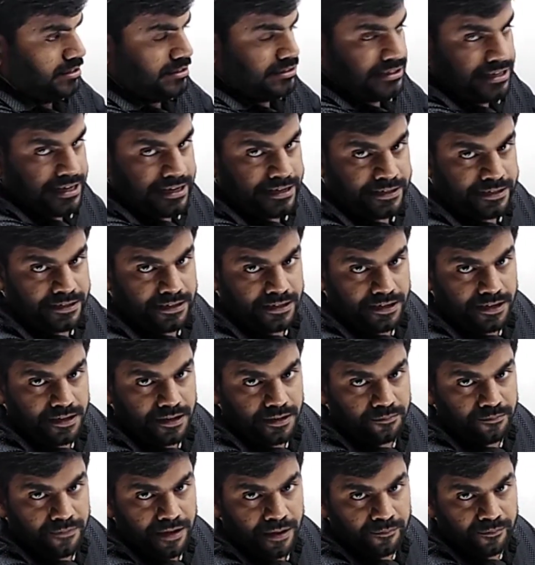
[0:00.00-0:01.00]
10
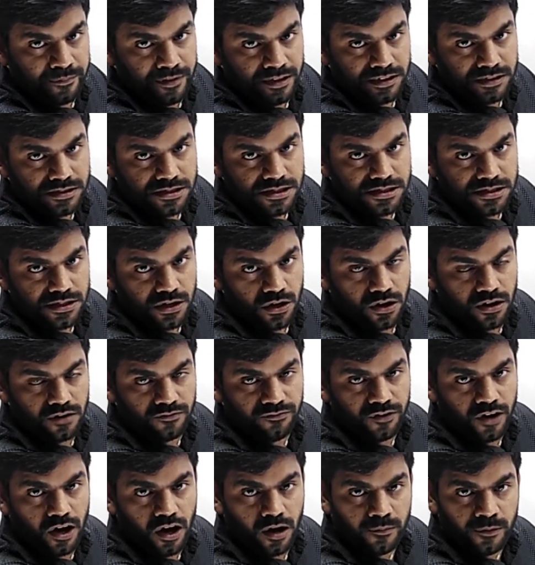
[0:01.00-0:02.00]
members
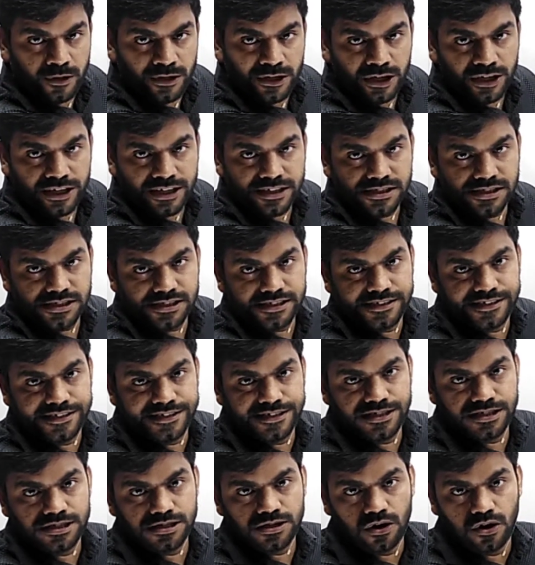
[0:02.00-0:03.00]
of homologous
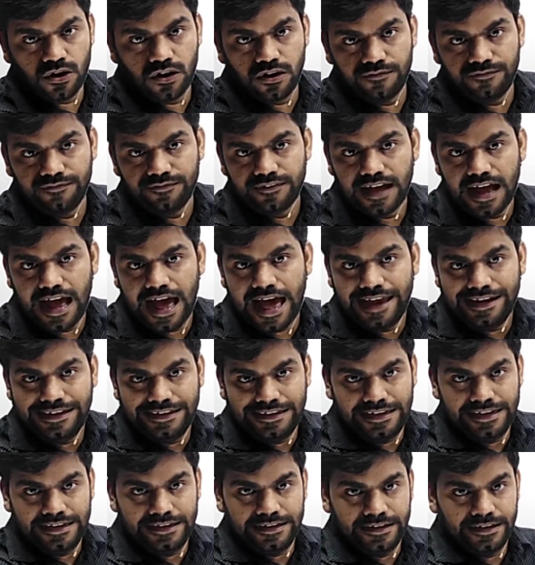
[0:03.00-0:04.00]
series of
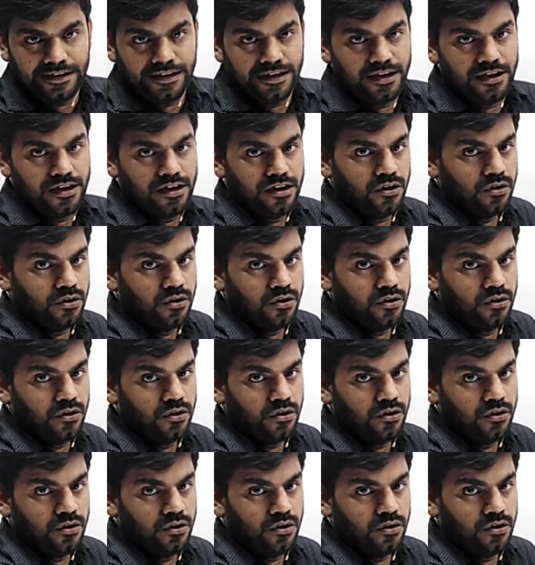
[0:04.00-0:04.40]
alkane.